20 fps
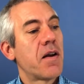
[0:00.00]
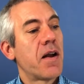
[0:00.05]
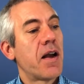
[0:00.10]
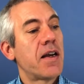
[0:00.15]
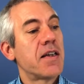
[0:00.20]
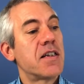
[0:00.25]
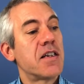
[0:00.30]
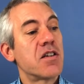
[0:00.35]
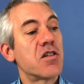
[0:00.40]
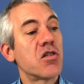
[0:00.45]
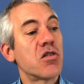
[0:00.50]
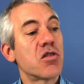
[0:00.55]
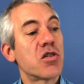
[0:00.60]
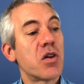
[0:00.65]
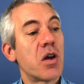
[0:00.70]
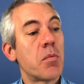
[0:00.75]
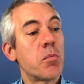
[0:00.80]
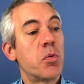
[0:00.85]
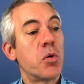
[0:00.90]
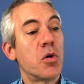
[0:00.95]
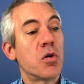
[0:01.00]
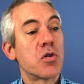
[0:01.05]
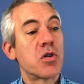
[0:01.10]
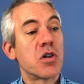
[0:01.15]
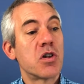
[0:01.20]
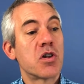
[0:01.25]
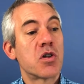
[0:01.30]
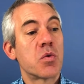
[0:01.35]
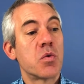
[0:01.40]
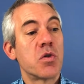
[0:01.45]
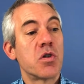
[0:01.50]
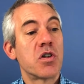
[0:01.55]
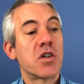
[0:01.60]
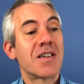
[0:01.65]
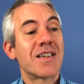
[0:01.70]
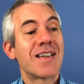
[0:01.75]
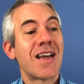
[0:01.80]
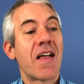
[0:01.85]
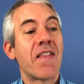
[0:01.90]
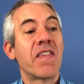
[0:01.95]
It is also important to
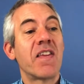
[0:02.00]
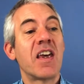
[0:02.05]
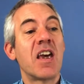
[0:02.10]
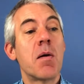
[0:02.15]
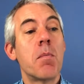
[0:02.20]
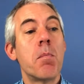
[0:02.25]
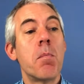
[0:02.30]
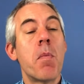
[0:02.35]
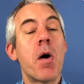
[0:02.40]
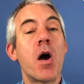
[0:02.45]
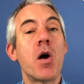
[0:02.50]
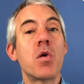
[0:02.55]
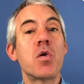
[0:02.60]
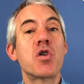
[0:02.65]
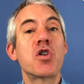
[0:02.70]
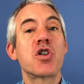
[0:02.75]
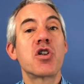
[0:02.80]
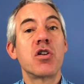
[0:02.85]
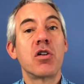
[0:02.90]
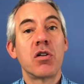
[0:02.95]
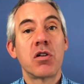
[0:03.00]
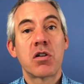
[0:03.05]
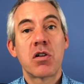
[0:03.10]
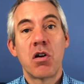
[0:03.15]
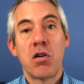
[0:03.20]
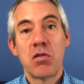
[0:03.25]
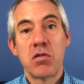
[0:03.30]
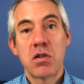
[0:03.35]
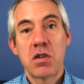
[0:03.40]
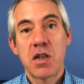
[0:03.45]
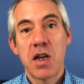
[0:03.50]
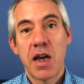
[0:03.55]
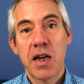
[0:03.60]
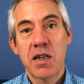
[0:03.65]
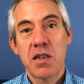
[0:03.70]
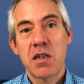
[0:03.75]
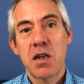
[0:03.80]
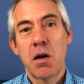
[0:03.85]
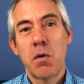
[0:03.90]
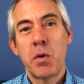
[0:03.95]
understand the emotional
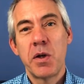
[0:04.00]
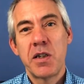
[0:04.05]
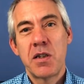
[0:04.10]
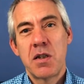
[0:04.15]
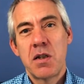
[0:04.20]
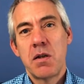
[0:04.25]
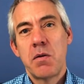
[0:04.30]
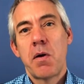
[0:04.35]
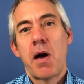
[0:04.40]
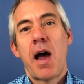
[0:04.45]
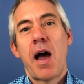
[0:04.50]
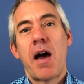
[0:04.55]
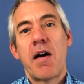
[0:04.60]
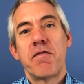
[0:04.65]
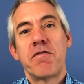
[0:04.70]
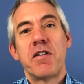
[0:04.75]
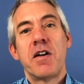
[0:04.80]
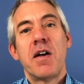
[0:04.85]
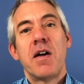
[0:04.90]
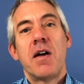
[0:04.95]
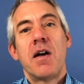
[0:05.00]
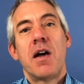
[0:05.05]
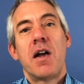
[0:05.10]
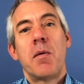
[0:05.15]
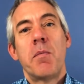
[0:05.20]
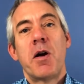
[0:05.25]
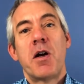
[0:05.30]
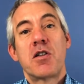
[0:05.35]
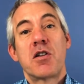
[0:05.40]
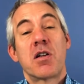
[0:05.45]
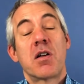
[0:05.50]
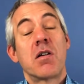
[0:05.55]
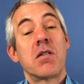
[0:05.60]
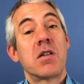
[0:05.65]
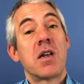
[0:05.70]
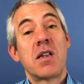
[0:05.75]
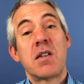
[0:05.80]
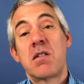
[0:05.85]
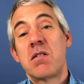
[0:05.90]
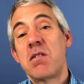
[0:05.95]
context. So we do have an emotional
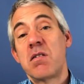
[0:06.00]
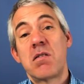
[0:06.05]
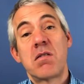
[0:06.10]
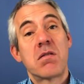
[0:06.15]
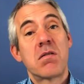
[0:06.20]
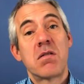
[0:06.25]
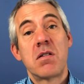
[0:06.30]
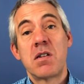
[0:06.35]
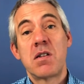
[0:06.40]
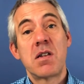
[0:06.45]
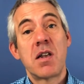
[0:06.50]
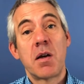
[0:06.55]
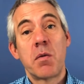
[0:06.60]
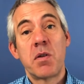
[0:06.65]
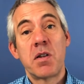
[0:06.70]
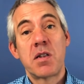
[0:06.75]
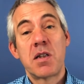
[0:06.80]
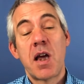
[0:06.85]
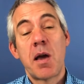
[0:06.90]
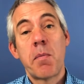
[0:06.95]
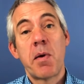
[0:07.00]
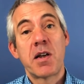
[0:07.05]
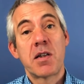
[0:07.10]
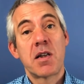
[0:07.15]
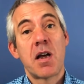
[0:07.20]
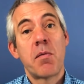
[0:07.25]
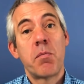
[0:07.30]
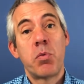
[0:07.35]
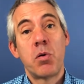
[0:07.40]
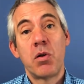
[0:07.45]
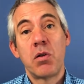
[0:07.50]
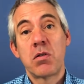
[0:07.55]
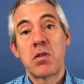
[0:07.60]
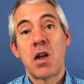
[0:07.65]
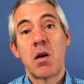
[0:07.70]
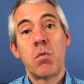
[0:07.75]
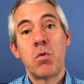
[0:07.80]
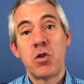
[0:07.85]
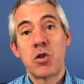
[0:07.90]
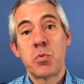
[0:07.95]
context, just to stick with the same example. So
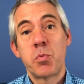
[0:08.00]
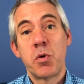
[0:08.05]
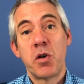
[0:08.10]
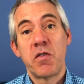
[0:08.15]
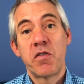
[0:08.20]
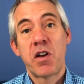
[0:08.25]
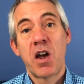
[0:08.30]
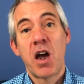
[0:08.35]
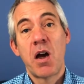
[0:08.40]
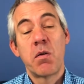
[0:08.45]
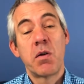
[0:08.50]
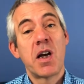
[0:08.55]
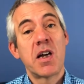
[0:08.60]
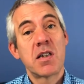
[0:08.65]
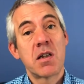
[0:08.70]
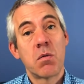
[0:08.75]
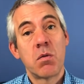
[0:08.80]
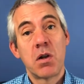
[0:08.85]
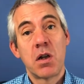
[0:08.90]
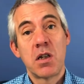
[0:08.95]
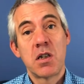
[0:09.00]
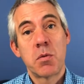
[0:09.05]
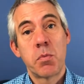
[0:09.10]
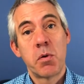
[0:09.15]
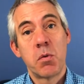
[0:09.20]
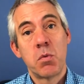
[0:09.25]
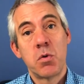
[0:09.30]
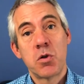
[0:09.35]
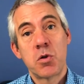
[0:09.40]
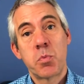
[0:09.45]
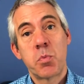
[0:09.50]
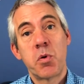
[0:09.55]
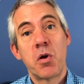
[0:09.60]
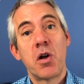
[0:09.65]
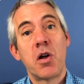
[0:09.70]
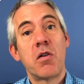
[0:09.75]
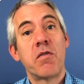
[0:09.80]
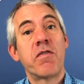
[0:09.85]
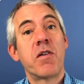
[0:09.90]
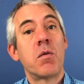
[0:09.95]
waterproof coat, yes, I want it to be
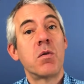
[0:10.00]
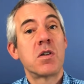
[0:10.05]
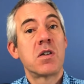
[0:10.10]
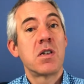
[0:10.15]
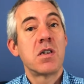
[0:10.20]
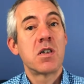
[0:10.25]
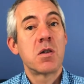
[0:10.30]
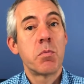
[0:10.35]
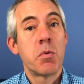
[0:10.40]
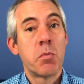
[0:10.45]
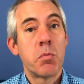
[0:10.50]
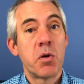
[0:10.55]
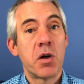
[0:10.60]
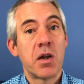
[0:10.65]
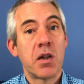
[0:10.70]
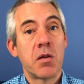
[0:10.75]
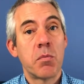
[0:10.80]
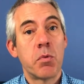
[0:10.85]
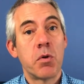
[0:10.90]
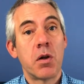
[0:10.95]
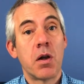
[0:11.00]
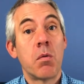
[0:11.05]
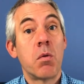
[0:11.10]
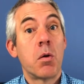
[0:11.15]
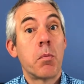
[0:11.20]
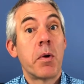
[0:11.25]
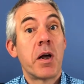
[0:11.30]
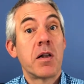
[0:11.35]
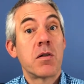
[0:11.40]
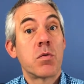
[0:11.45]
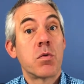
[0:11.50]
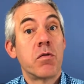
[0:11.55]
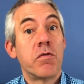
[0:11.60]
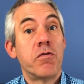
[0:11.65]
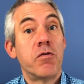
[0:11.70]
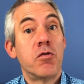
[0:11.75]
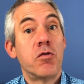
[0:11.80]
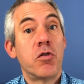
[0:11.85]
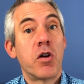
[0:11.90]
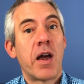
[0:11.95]
waterproof, I want it to be breathable, I want to be able to
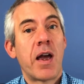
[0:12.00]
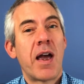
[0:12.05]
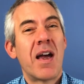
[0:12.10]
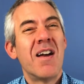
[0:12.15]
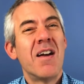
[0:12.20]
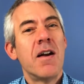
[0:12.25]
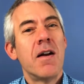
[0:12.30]
afford it.